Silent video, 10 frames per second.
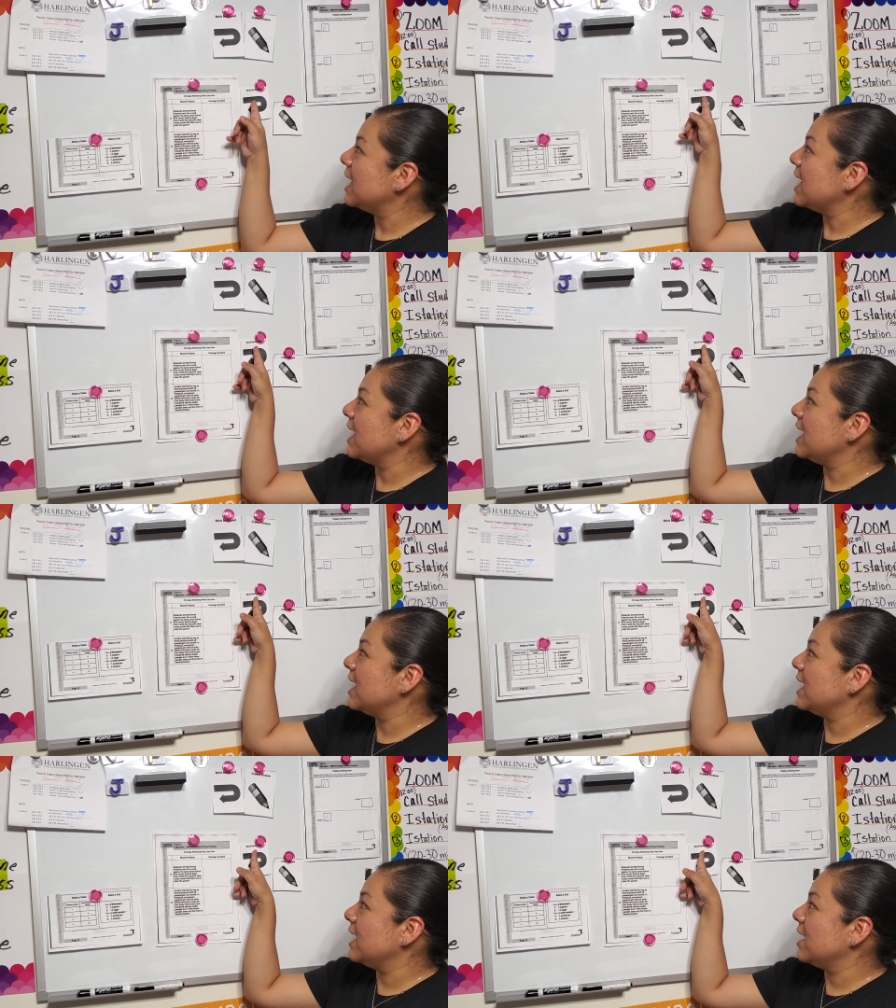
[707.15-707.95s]

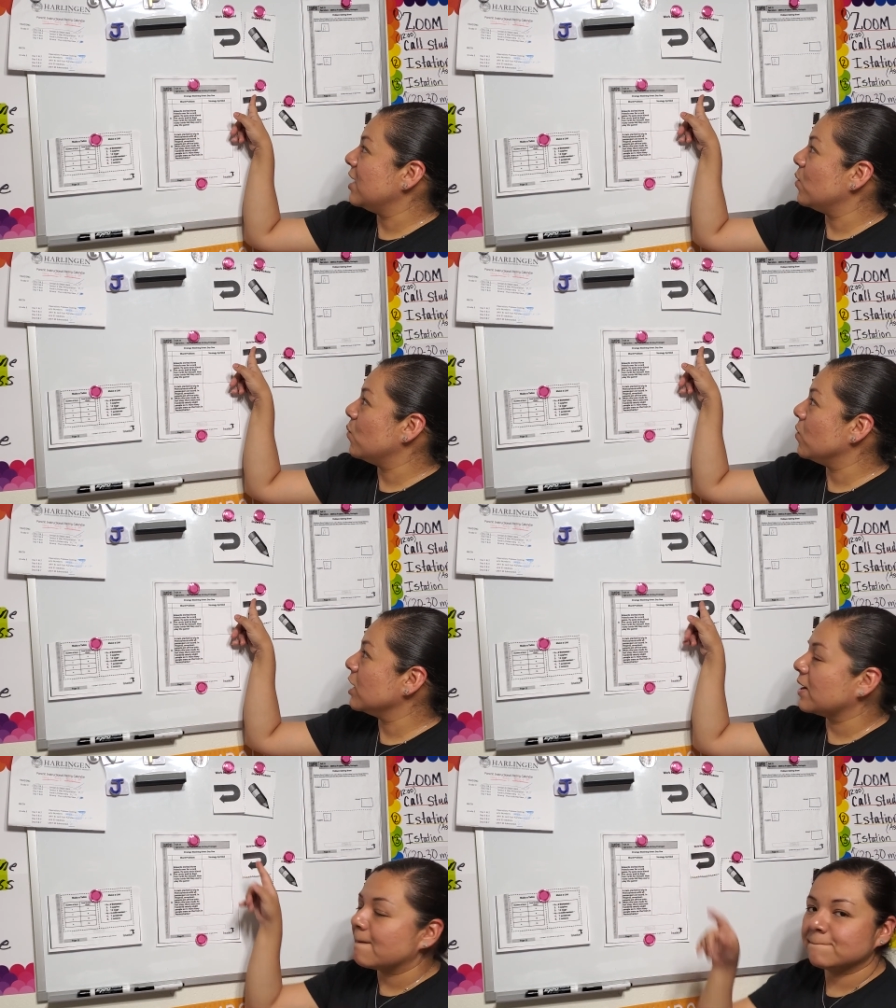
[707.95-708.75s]
a eh,
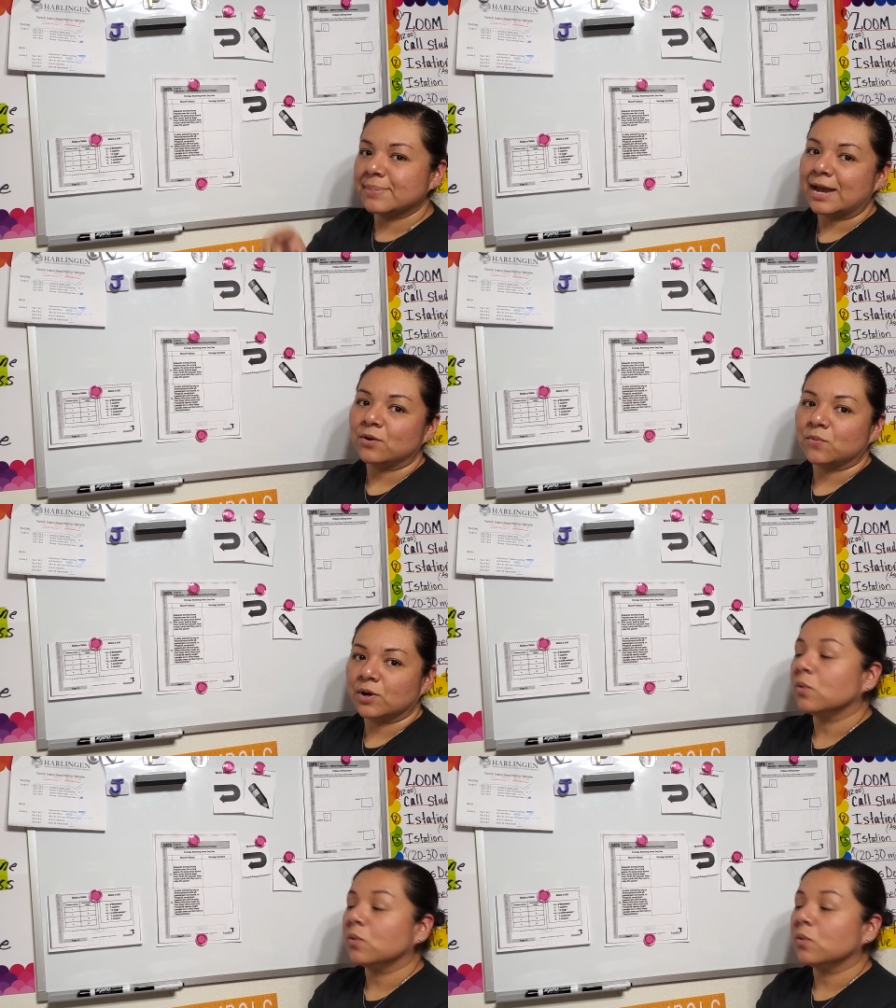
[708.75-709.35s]
work backward?